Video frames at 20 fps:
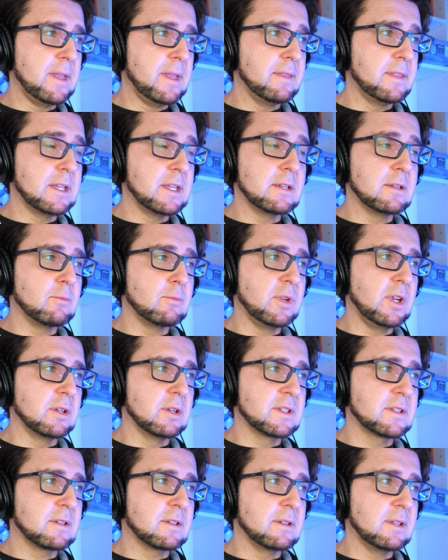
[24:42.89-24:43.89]
and then we're going
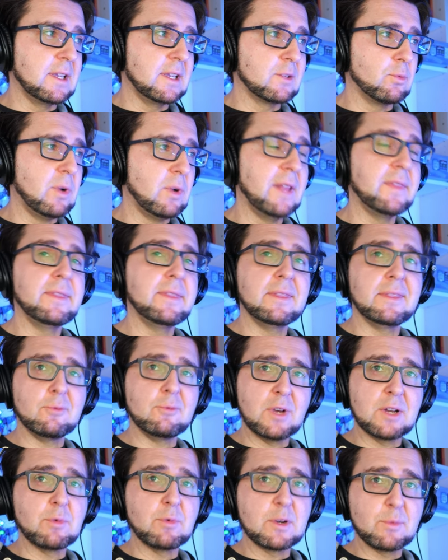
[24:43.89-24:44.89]
to get 1,
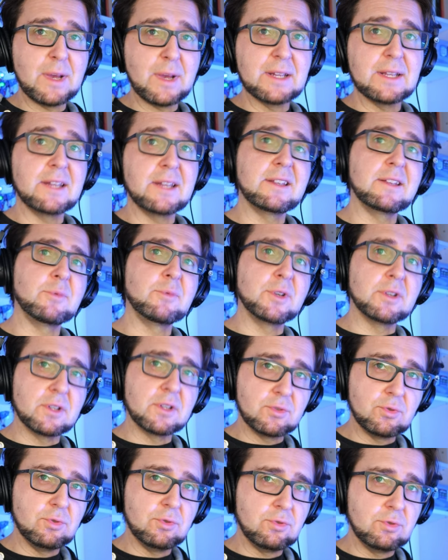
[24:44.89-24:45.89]
1, 1, 1, and then we're going to
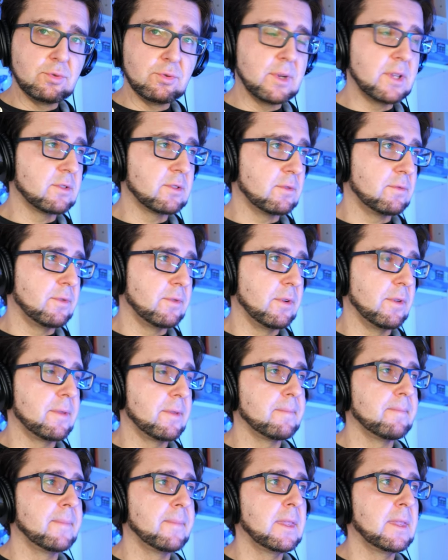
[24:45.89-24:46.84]
2, 2, 2, and so forth.